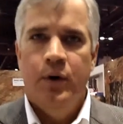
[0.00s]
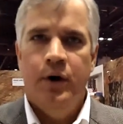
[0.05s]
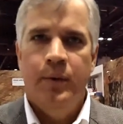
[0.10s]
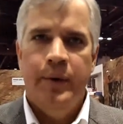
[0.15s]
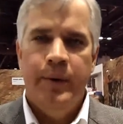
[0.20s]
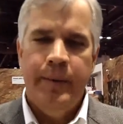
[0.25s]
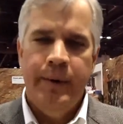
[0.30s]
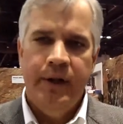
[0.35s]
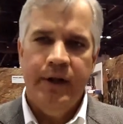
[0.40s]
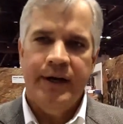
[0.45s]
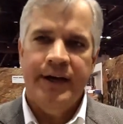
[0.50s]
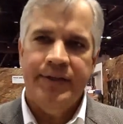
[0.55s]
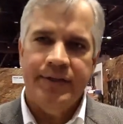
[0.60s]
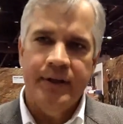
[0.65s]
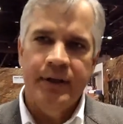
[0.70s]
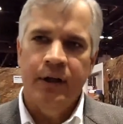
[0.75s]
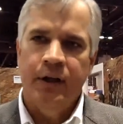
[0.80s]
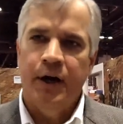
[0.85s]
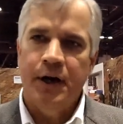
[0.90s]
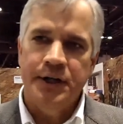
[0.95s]
Well, when we look at
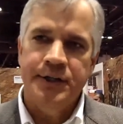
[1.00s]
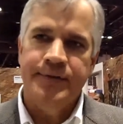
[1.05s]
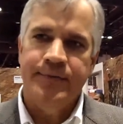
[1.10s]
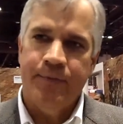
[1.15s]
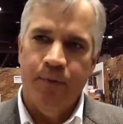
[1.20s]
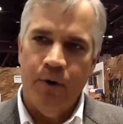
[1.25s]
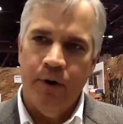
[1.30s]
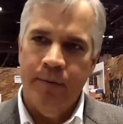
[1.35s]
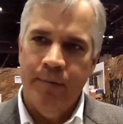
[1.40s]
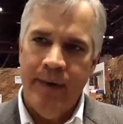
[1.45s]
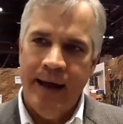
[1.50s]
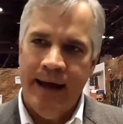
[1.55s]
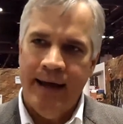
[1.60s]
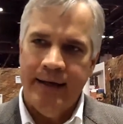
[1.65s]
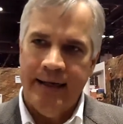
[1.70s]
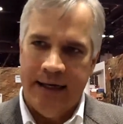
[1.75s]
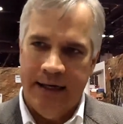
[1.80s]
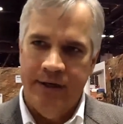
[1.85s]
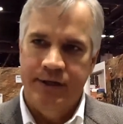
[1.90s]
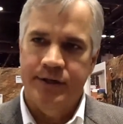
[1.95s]
the large format
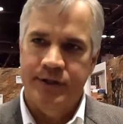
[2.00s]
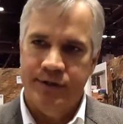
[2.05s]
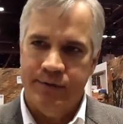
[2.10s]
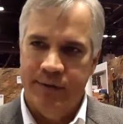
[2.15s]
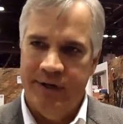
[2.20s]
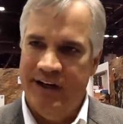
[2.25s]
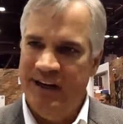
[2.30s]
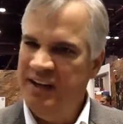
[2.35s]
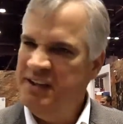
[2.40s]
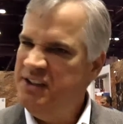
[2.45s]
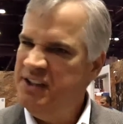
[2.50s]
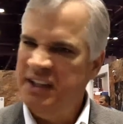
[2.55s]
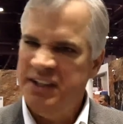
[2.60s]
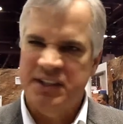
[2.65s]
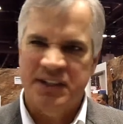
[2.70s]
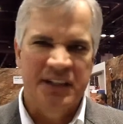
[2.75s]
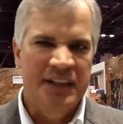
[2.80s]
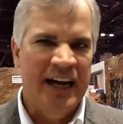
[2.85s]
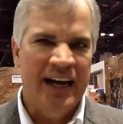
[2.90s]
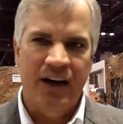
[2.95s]
industry,
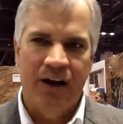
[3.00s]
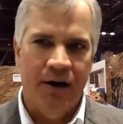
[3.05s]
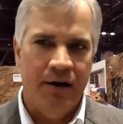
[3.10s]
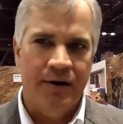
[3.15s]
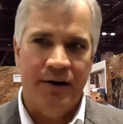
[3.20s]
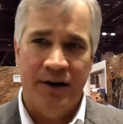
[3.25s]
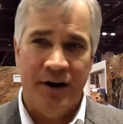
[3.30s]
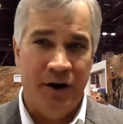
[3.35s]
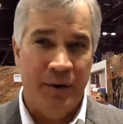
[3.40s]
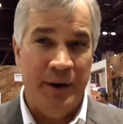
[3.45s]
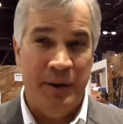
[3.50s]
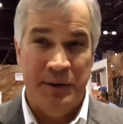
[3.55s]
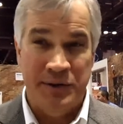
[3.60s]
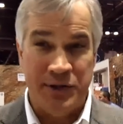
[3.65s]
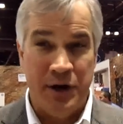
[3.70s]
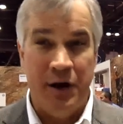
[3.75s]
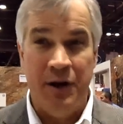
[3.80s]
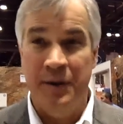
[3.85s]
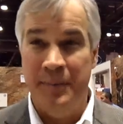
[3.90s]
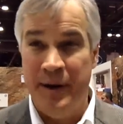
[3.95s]
just not long ago, it was
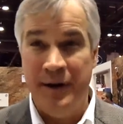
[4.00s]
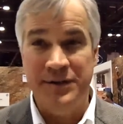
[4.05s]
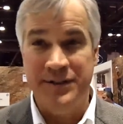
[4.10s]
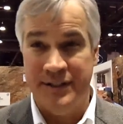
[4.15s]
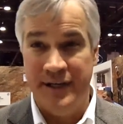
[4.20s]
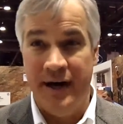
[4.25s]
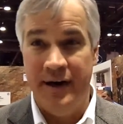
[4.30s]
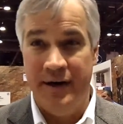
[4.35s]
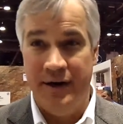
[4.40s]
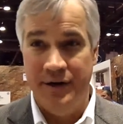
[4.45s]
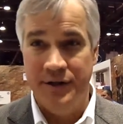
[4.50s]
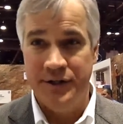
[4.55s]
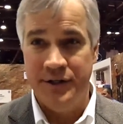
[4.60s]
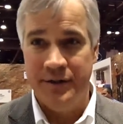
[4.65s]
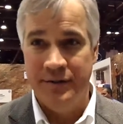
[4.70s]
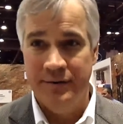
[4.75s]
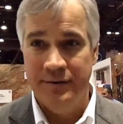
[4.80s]
all about signage.